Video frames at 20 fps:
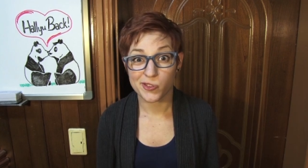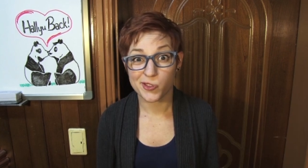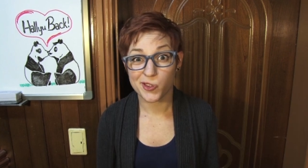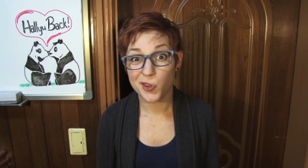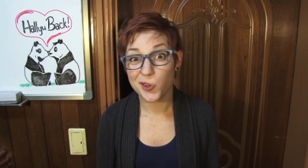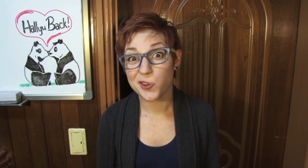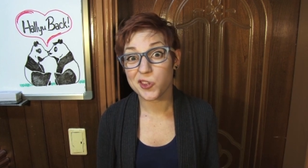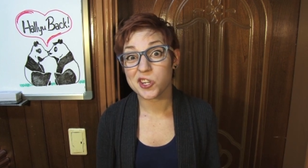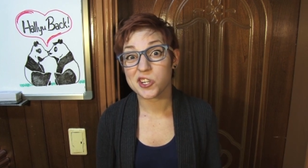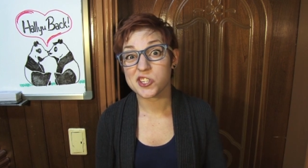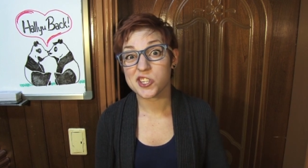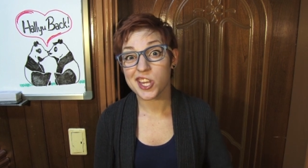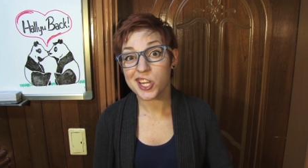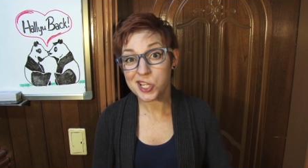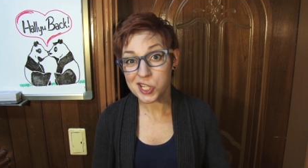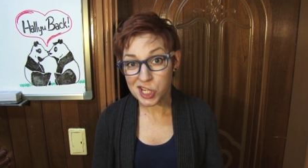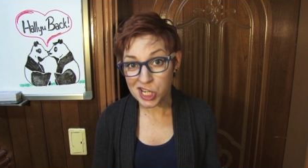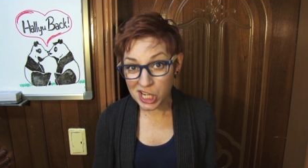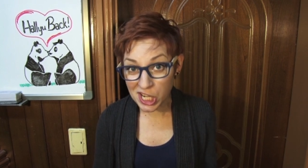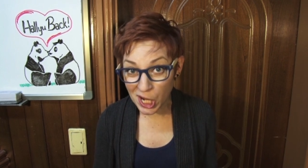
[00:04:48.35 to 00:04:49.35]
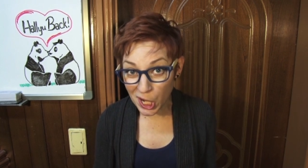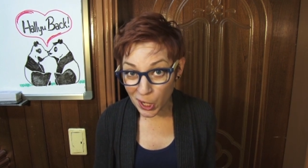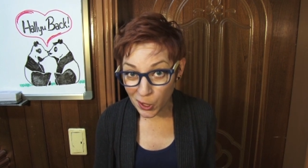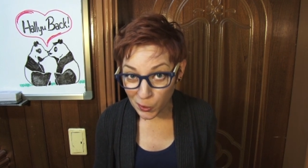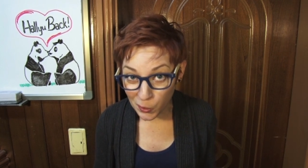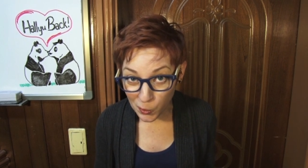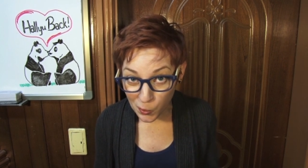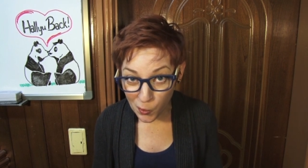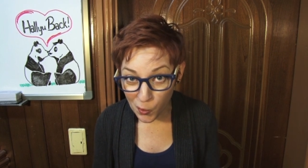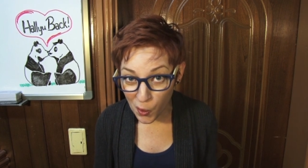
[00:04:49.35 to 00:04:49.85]
So there's actually
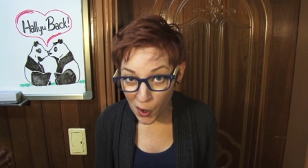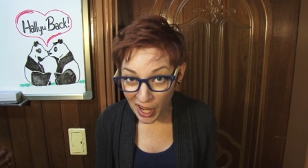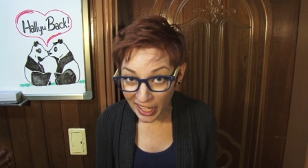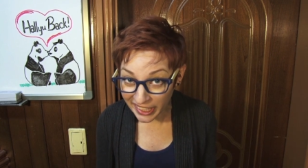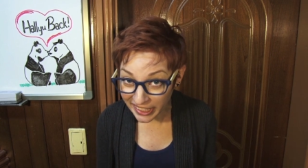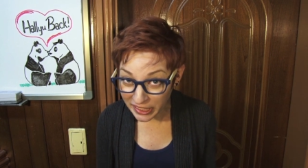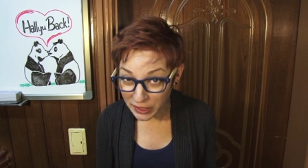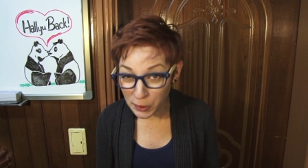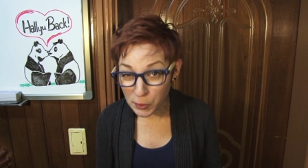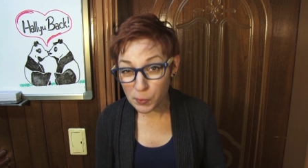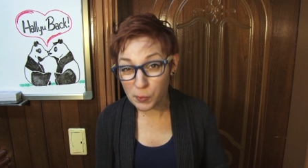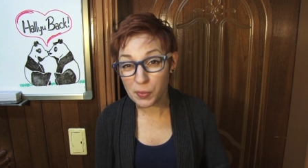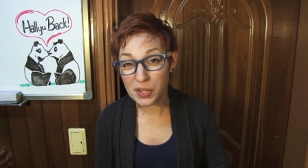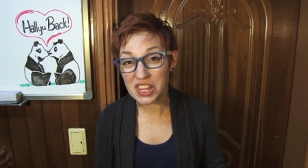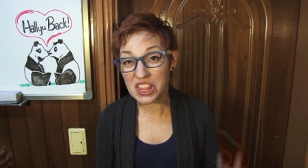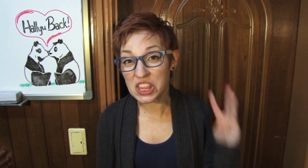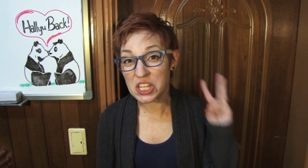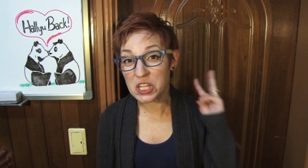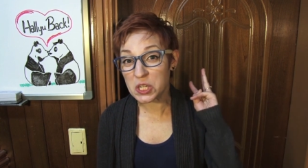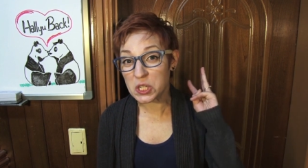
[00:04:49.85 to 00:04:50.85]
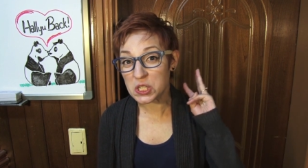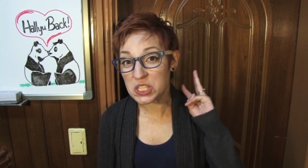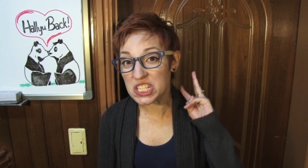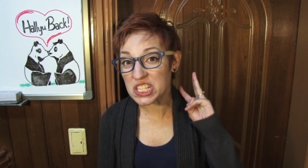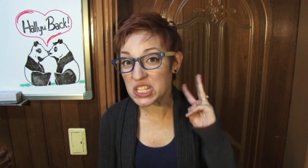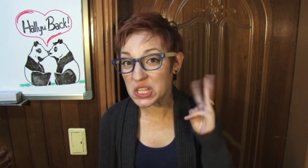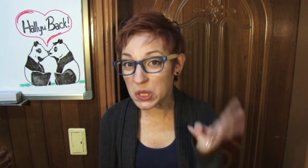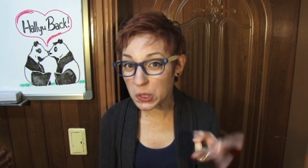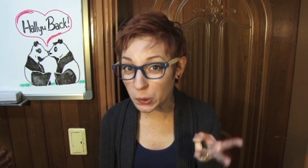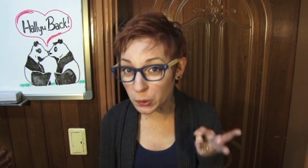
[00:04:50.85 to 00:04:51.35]
not one, but there's
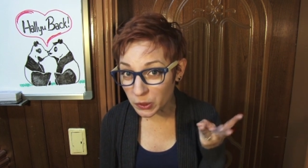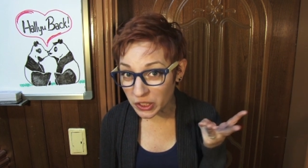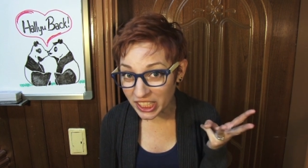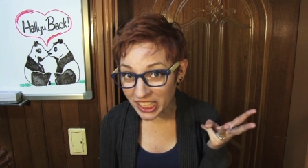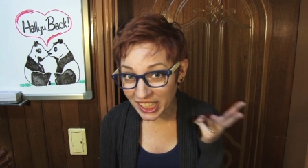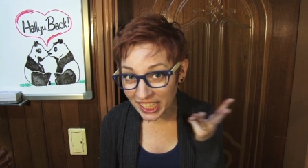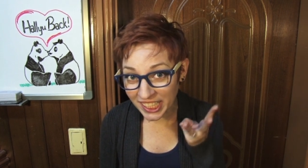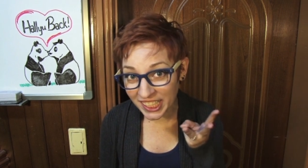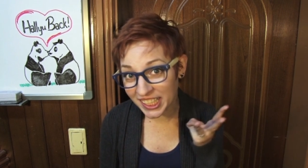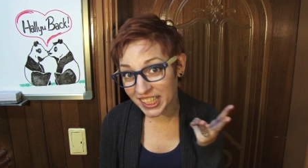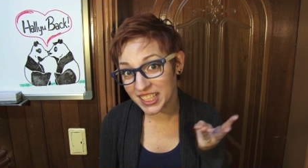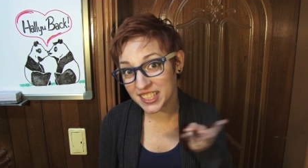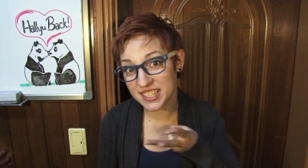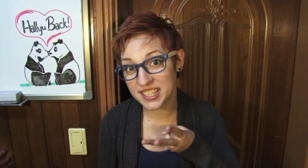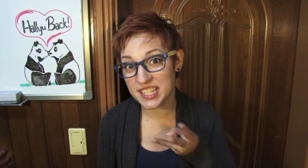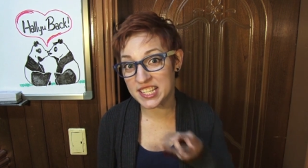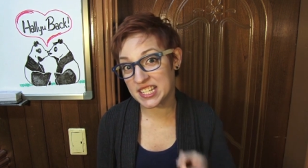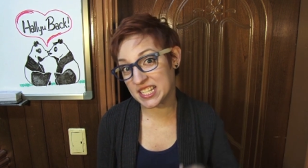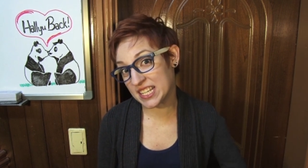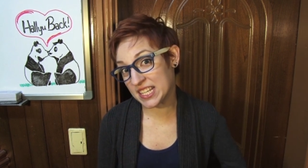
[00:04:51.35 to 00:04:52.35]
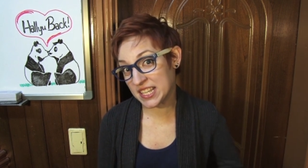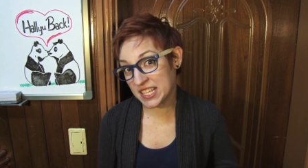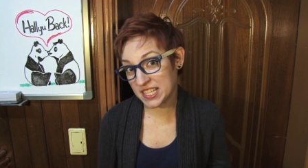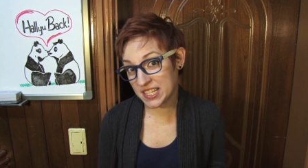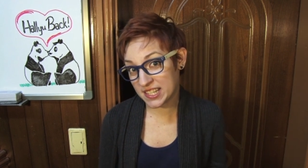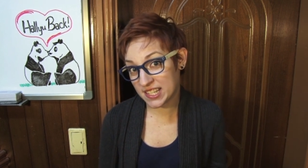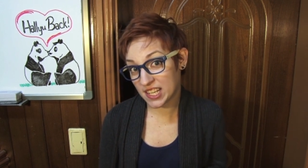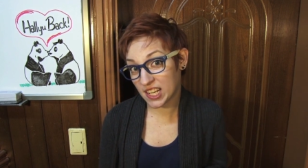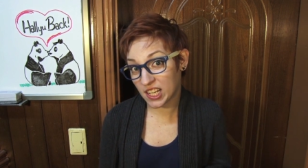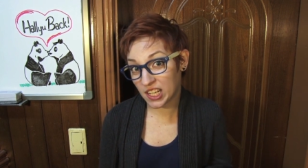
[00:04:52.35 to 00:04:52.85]
three kisses in the
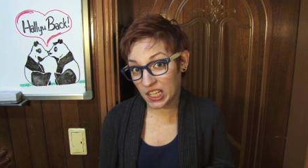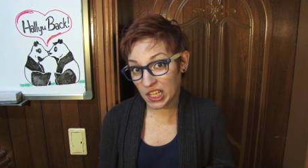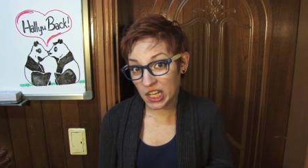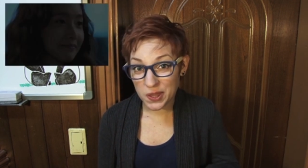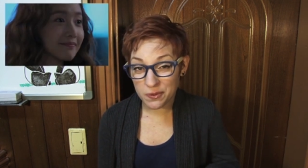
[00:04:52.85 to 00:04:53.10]
scene.